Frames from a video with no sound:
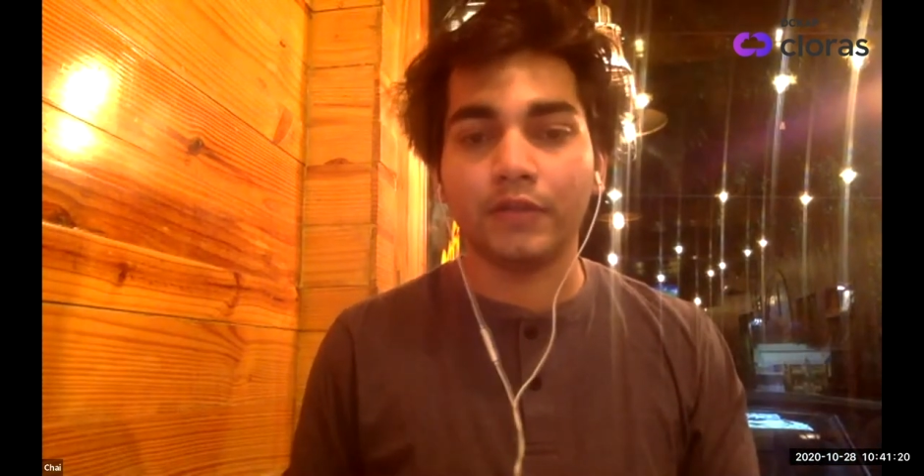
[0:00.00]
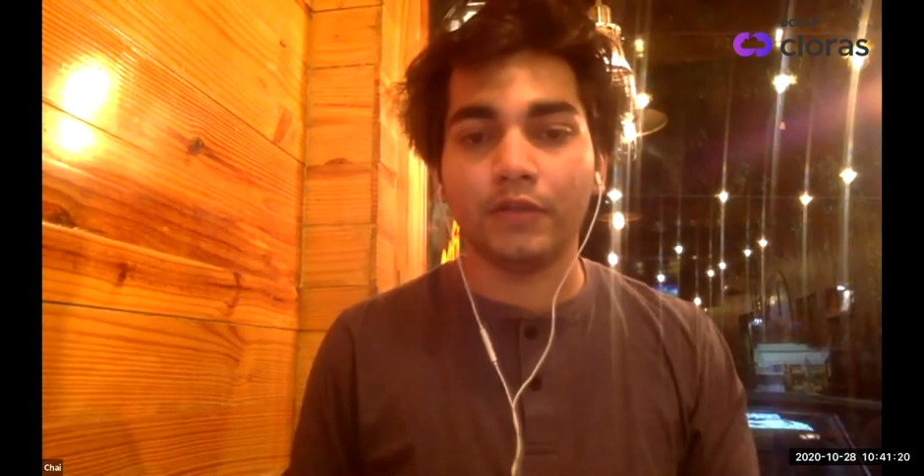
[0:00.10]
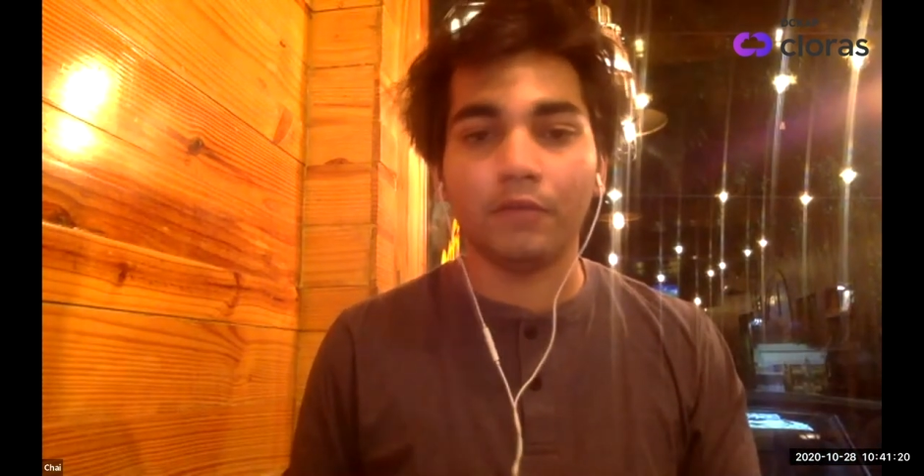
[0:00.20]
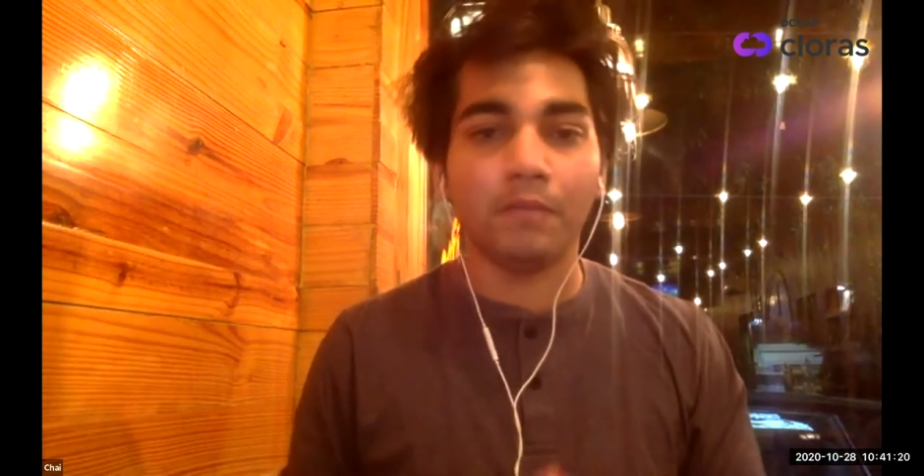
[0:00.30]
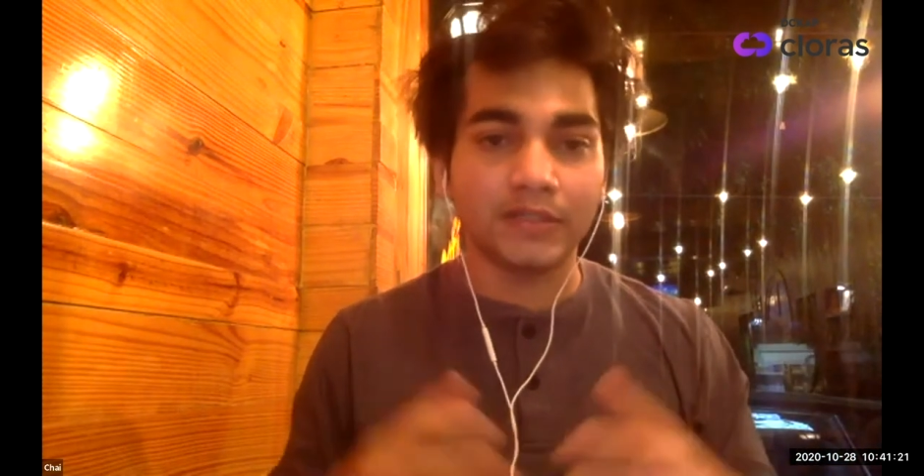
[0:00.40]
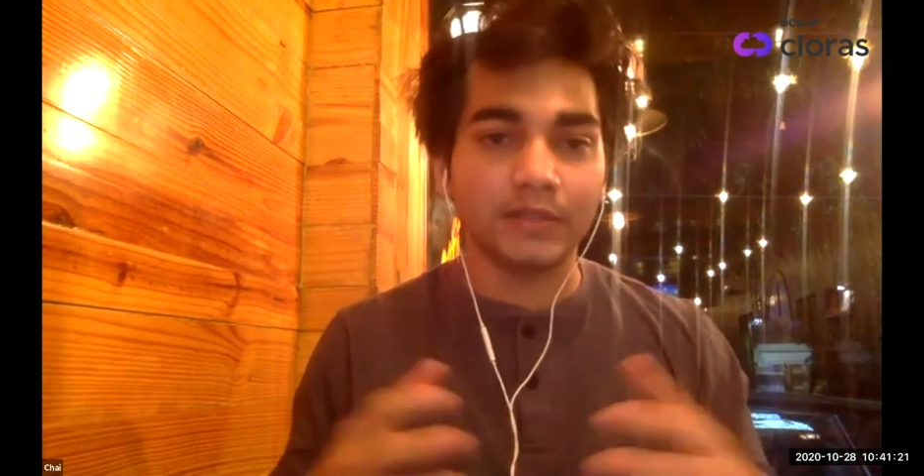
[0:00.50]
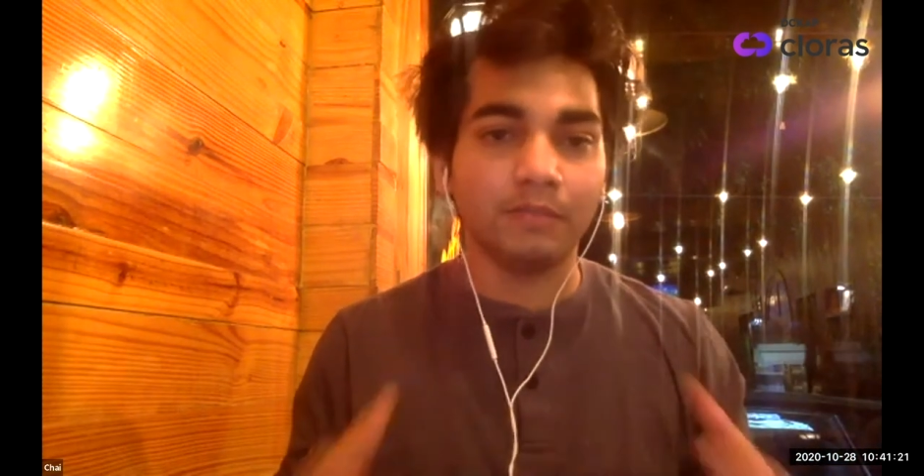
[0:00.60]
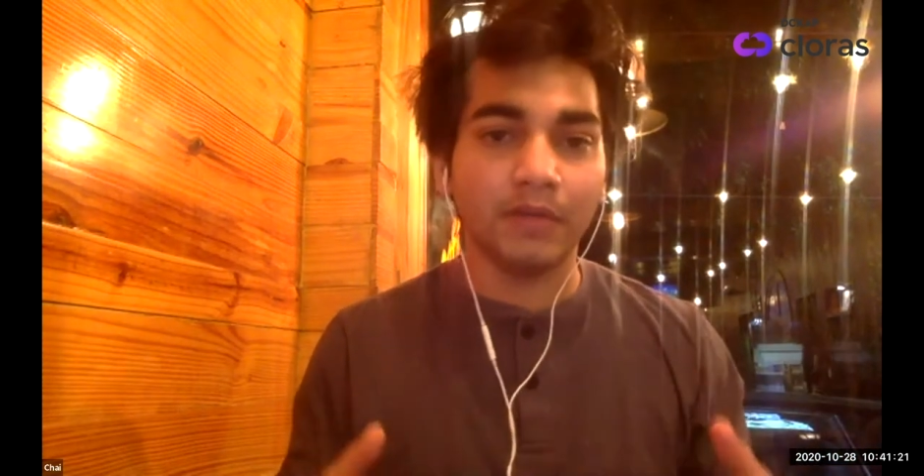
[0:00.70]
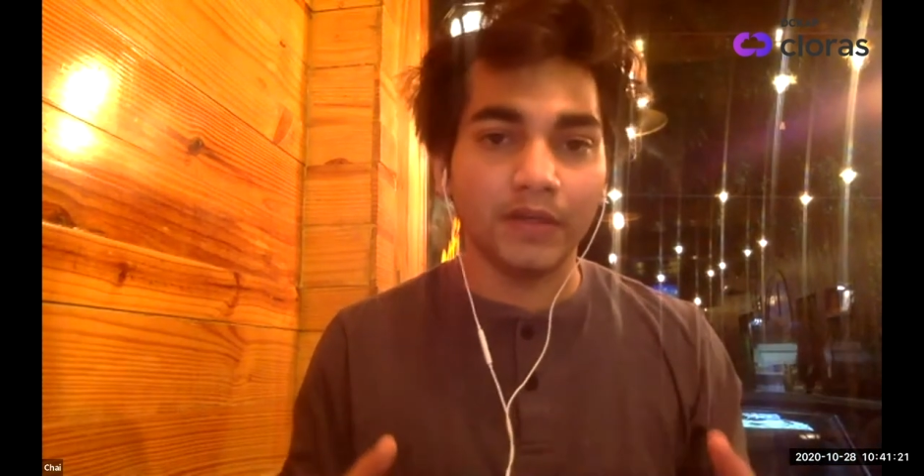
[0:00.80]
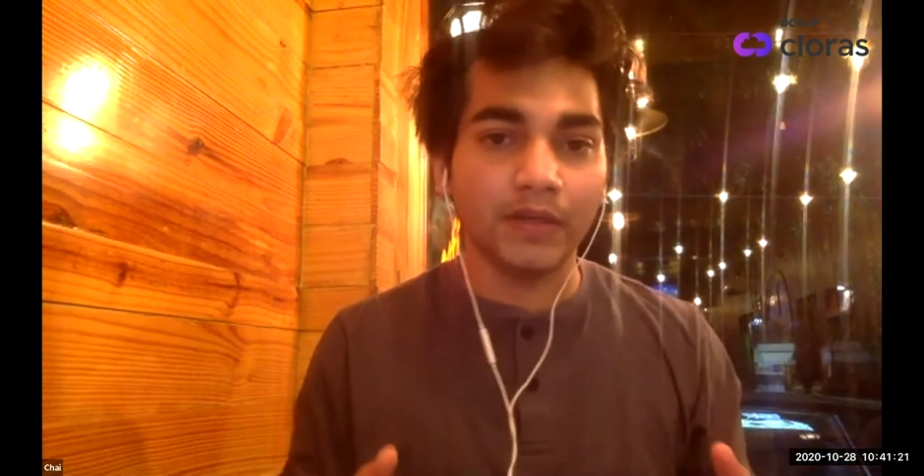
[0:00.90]
the robust
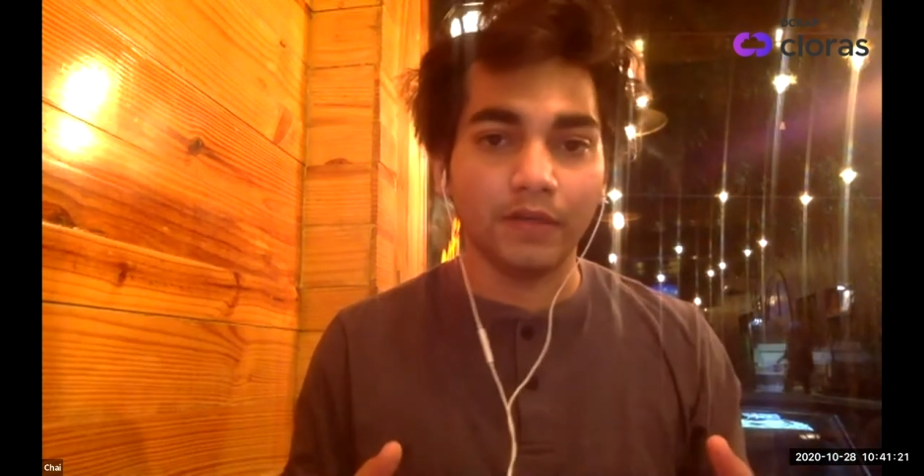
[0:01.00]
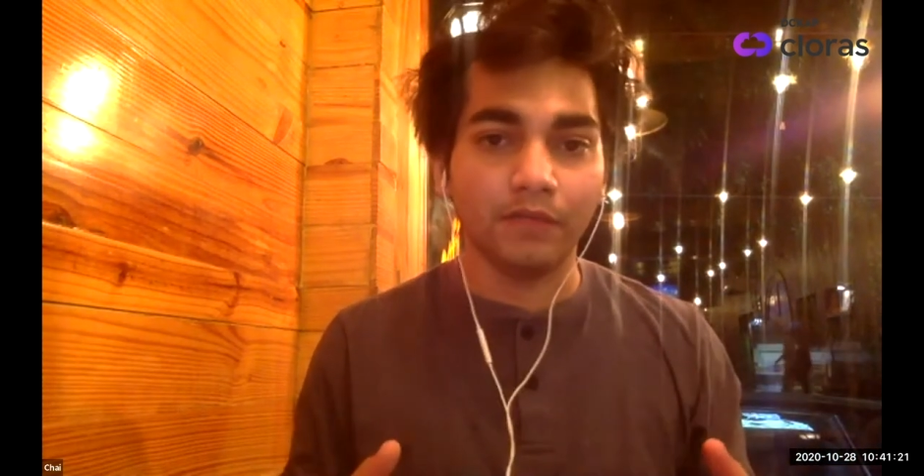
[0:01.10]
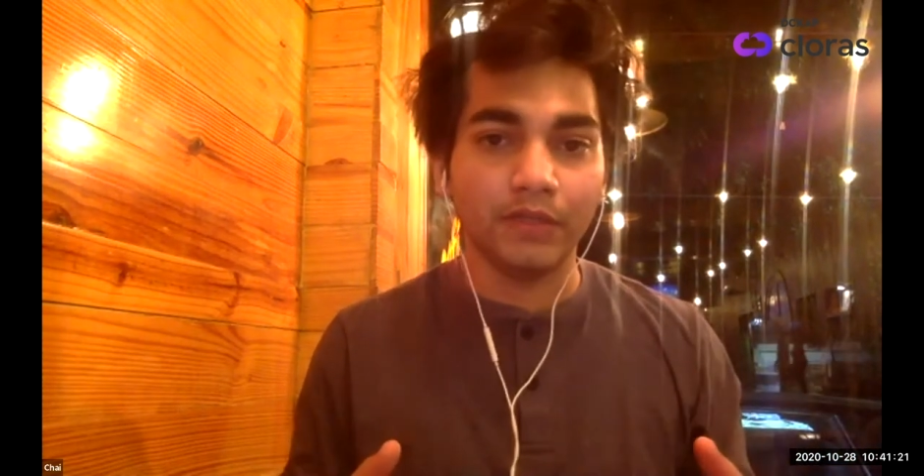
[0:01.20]
ability of